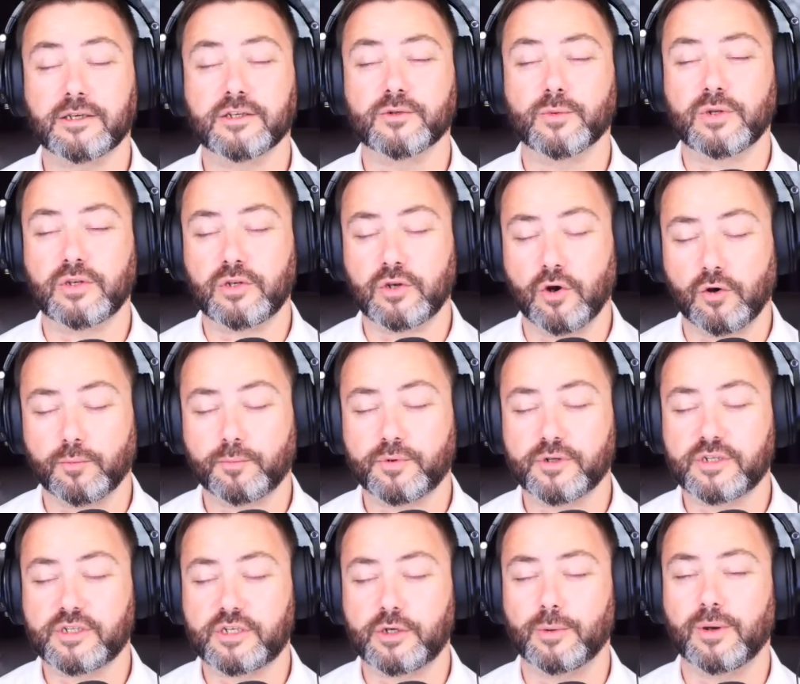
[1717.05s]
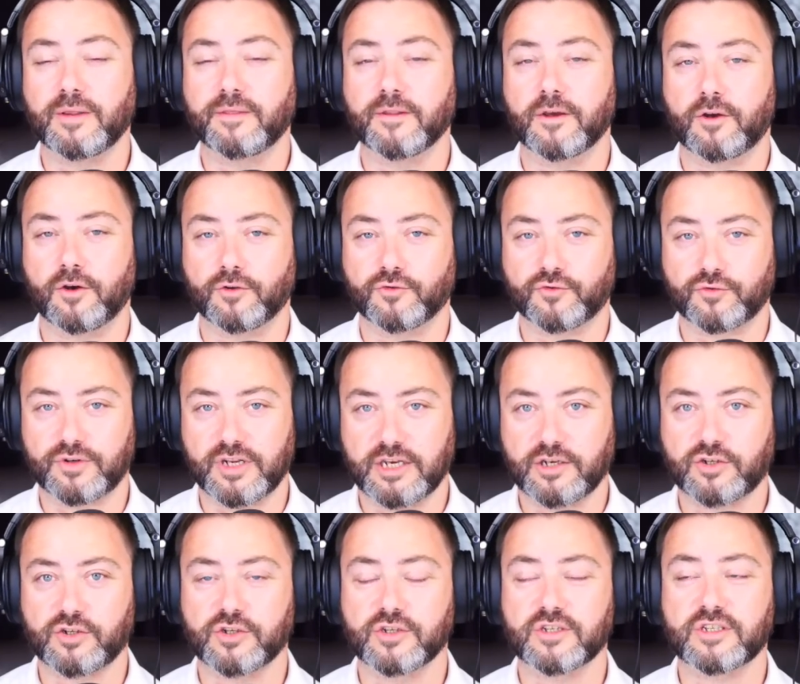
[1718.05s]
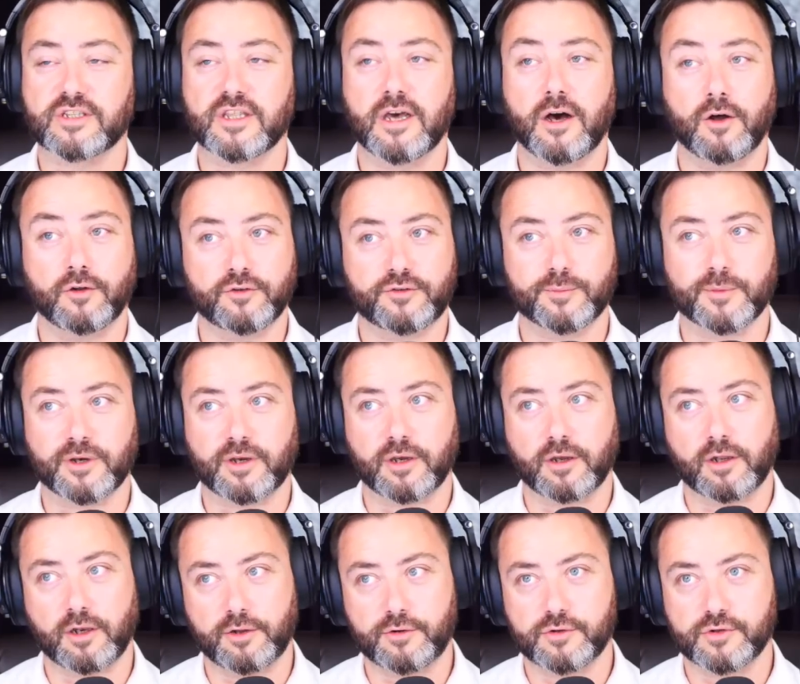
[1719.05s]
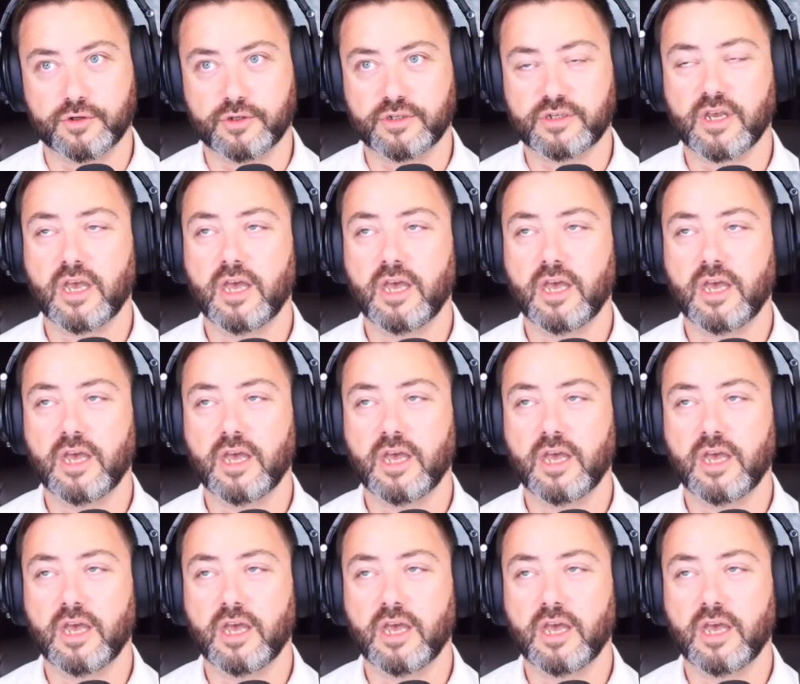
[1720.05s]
because we're not pursuing the contradictions to their ultimate conclusions.